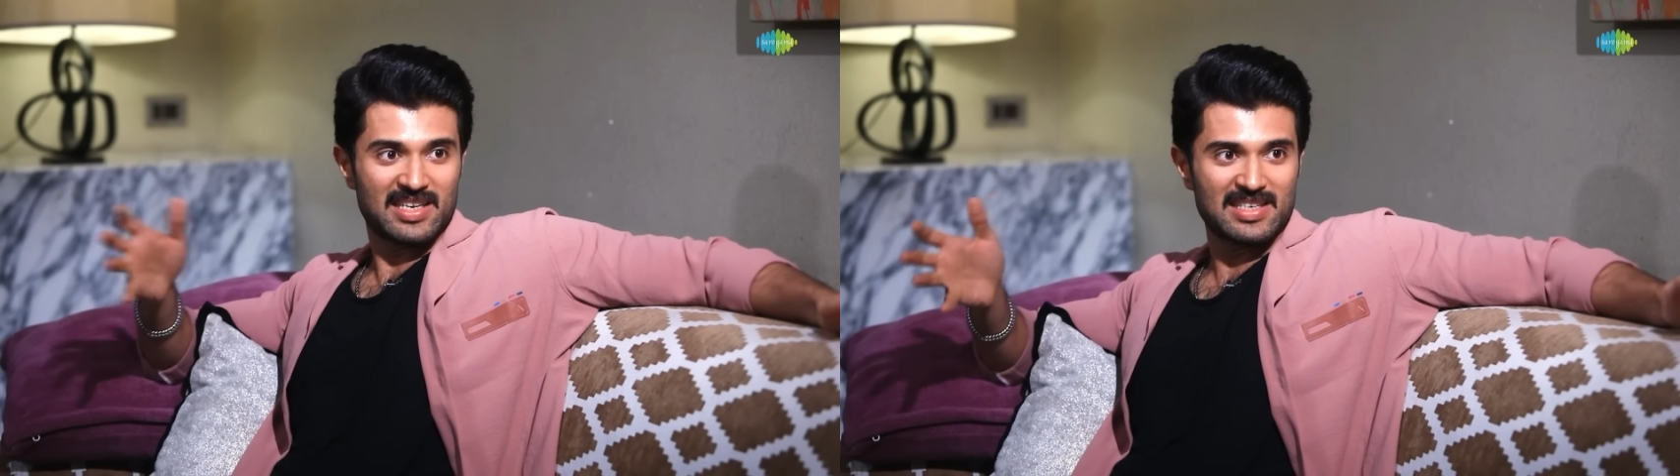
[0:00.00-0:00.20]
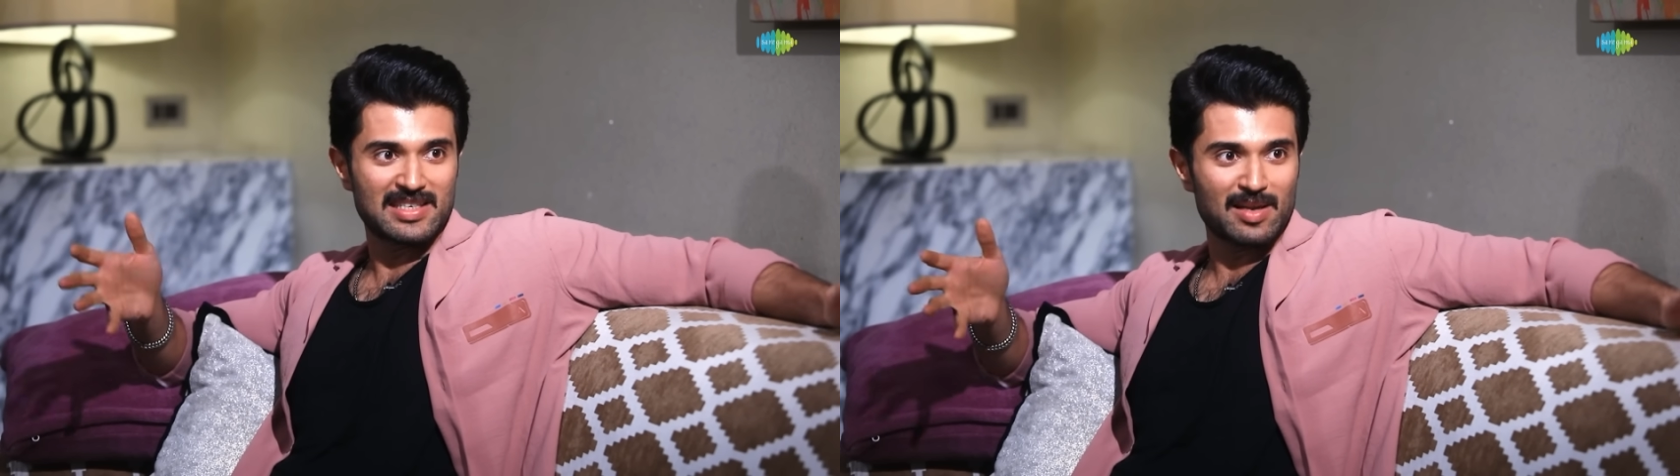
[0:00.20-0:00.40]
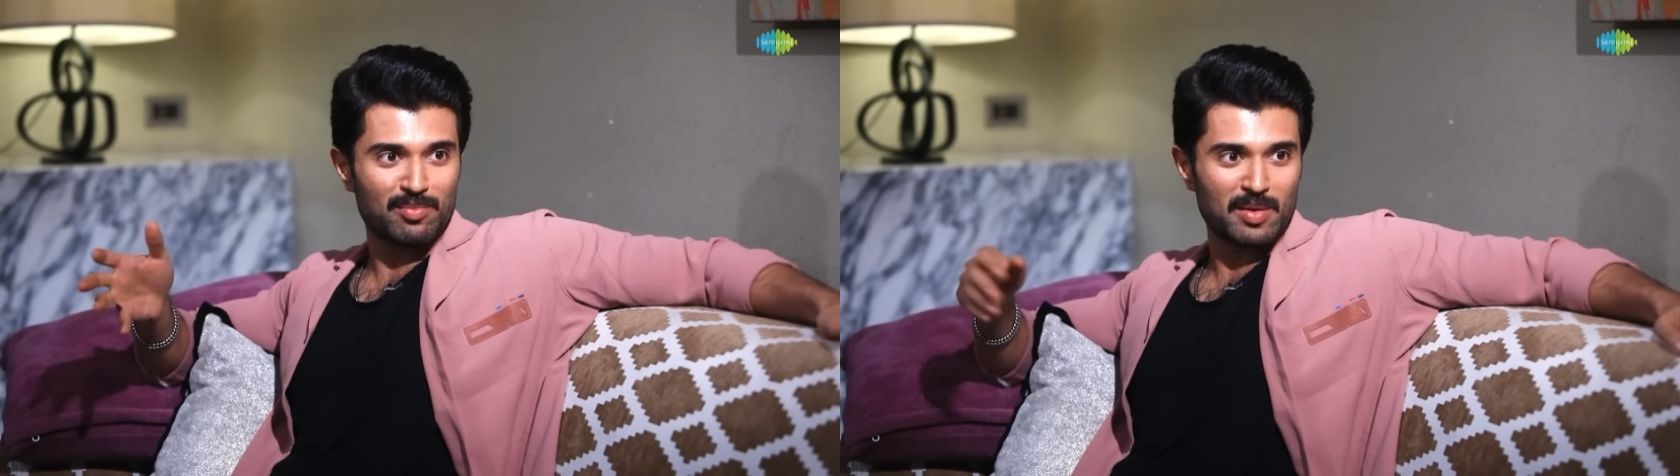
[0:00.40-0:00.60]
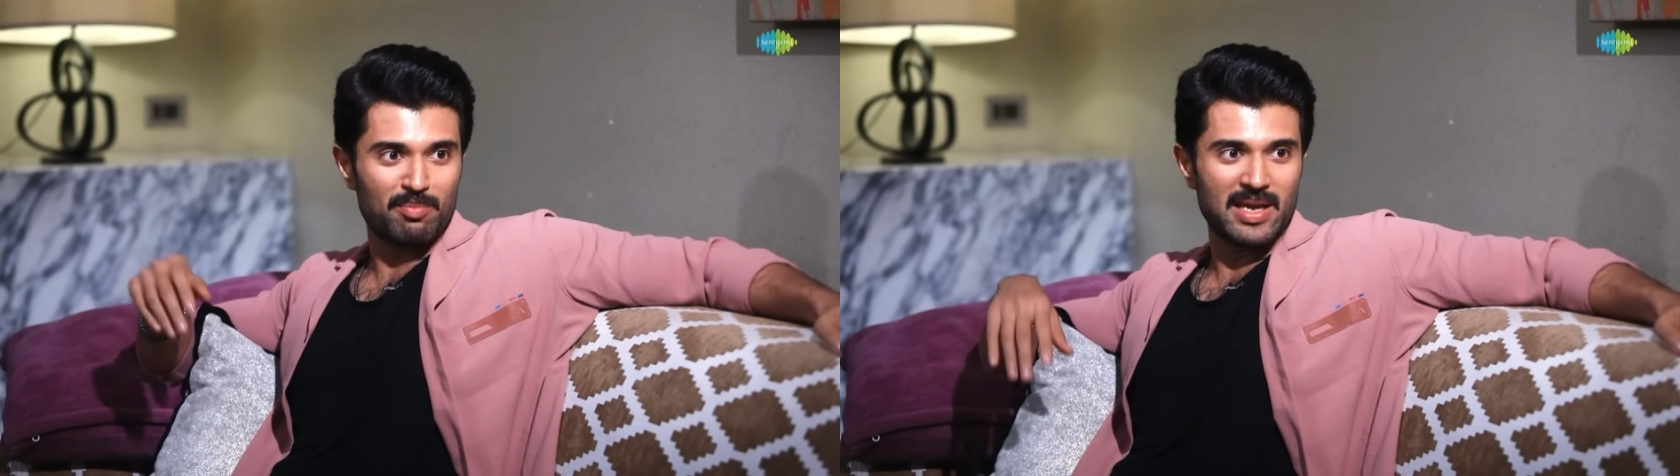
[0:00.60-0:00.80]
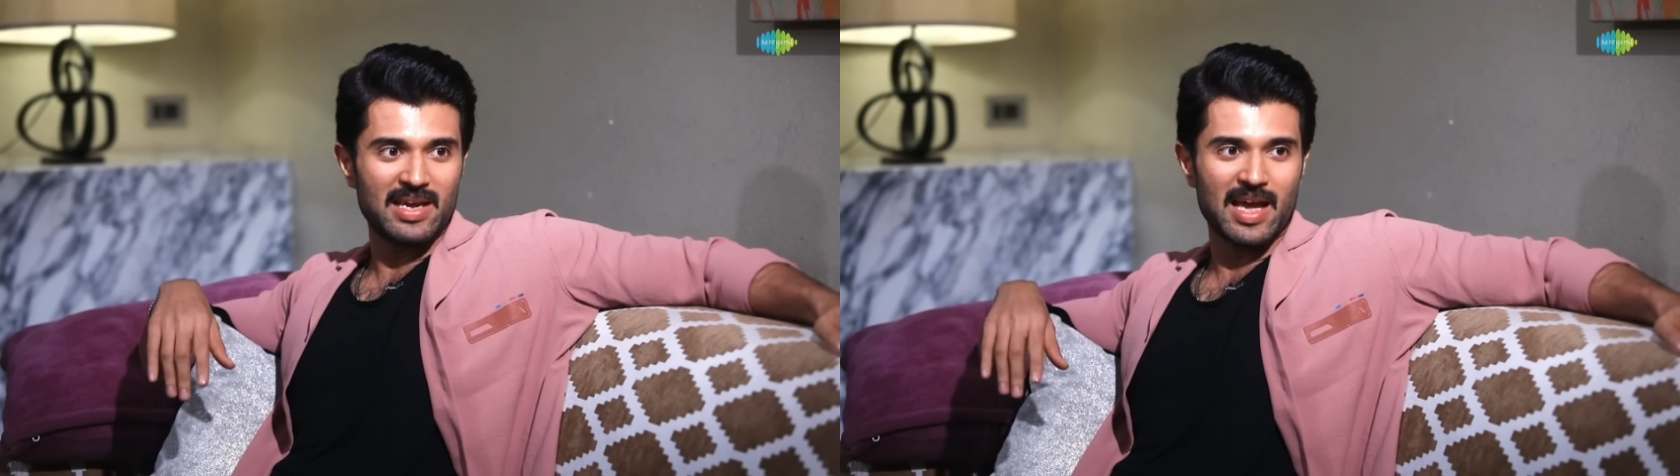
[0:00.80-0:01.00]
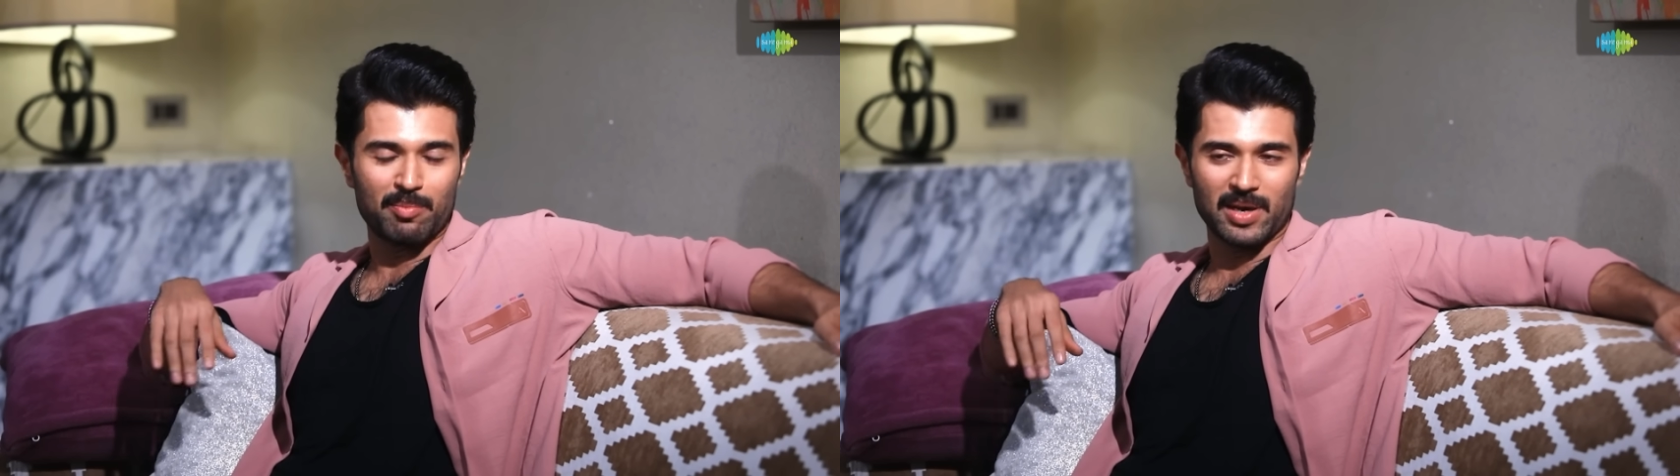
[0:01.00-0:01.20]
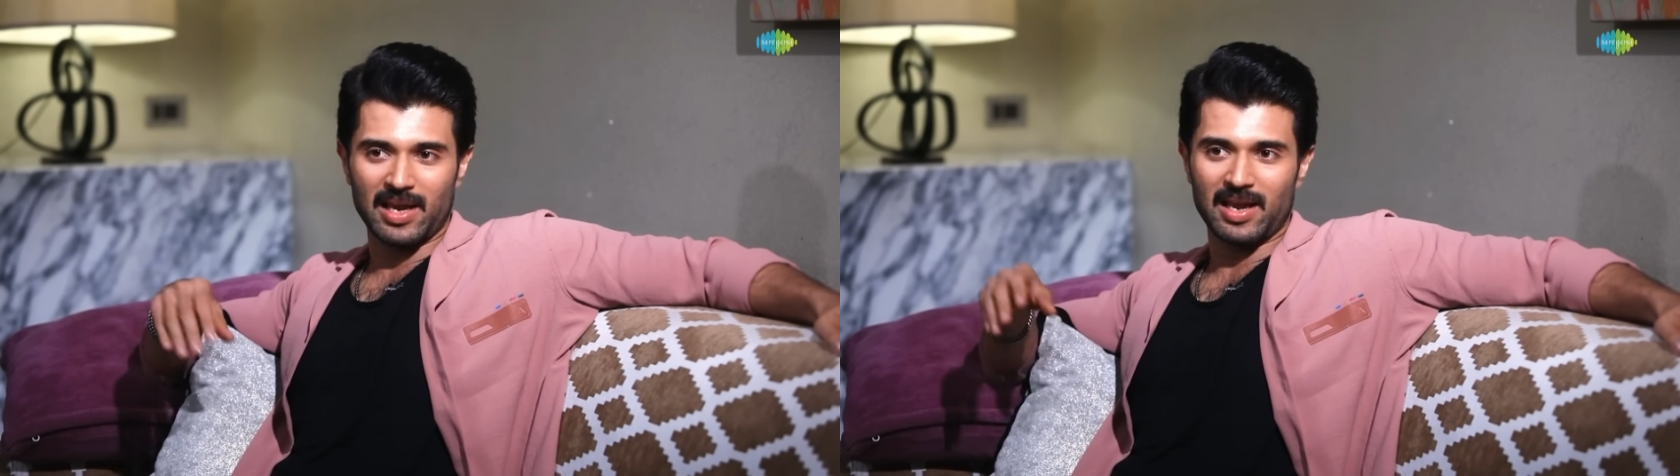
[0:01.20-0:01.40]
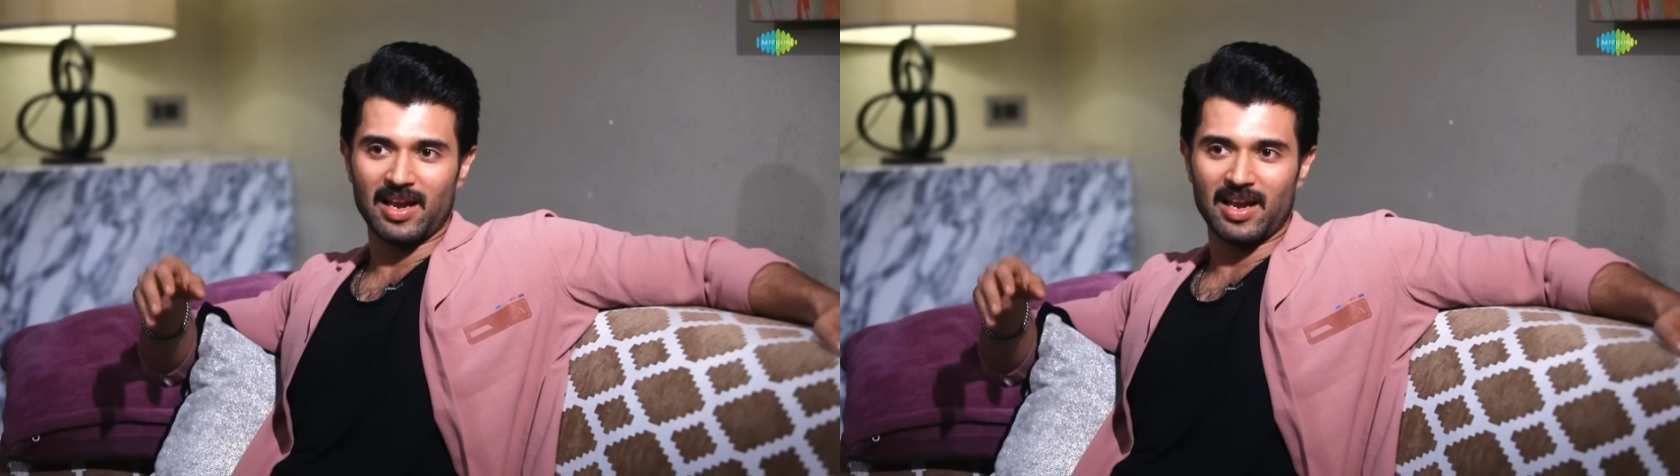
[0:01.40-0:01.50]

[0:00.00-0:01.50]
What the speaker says: is there something big happening,